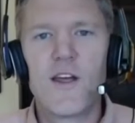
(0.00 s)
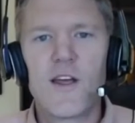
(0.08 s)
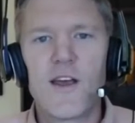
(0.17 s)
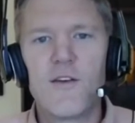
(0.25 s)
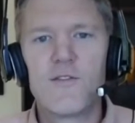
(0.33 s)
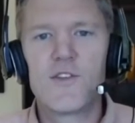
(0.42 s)

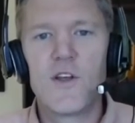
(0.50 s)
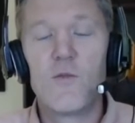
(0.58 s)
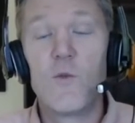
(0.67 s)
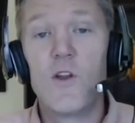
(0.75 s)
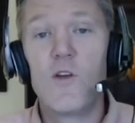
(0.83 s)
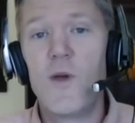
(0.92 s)

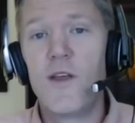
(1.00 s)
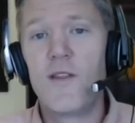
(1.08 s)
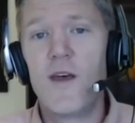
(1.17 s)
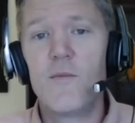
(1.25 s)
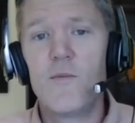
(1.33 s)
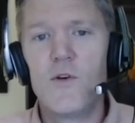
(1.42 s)
counseling when you made
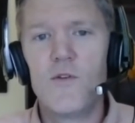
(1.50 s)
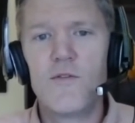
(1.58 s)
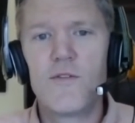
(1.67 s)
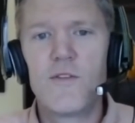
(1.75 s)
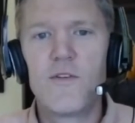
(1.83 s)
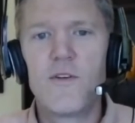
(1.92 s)
that move?
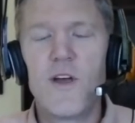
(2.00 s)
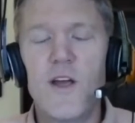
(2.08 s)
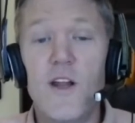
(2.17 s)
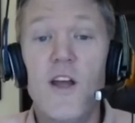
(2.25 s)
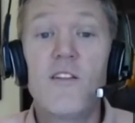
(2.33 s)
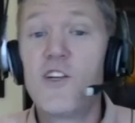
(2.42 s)

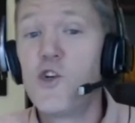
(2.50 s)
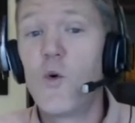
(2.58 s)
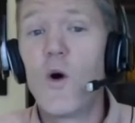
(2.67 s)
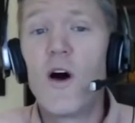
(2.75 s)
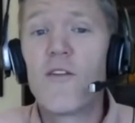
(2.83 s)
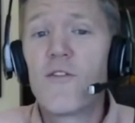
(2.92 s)
And did
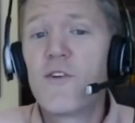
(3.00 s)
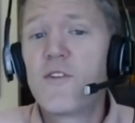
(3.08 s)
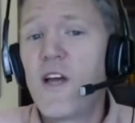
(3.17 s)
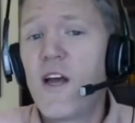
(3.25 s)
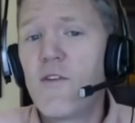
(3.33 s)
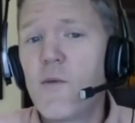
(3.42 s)
you offer it
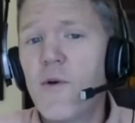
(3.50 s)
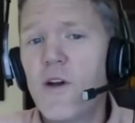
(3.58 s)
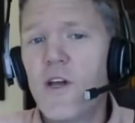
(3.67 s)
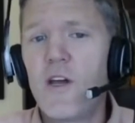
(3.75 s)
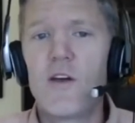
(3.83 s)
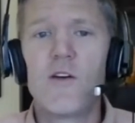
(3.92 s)
to
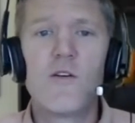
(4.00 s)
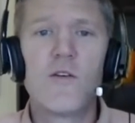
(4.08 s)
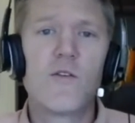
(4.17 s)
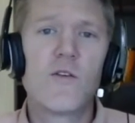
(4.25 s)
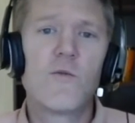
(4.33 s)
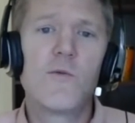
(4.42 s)
everybody,
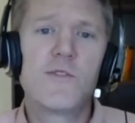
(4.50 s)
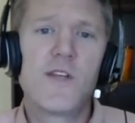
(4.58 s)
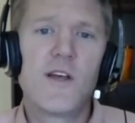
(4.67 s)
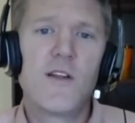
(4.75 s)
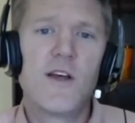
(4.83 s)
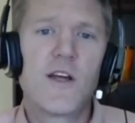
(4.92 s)
or what was
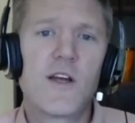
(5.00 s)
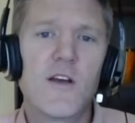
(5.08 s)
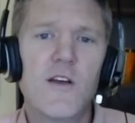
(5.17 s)
that like?